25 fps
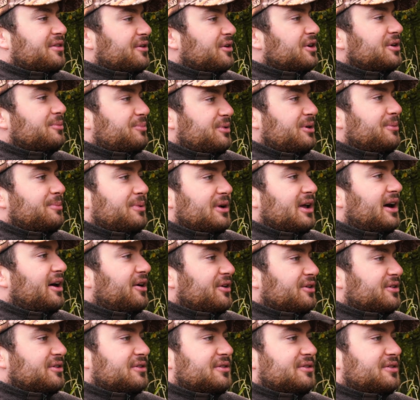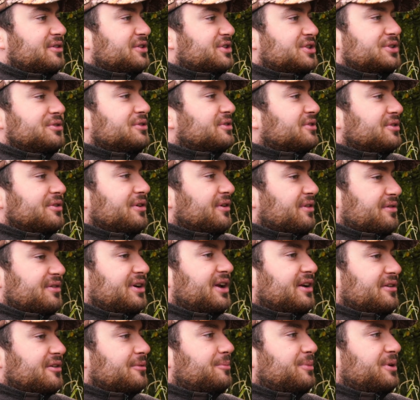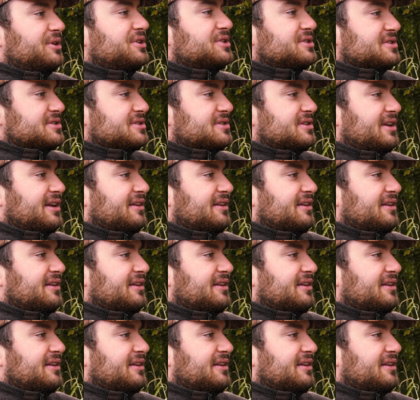30 people out to shoot two or three hundred pigeons.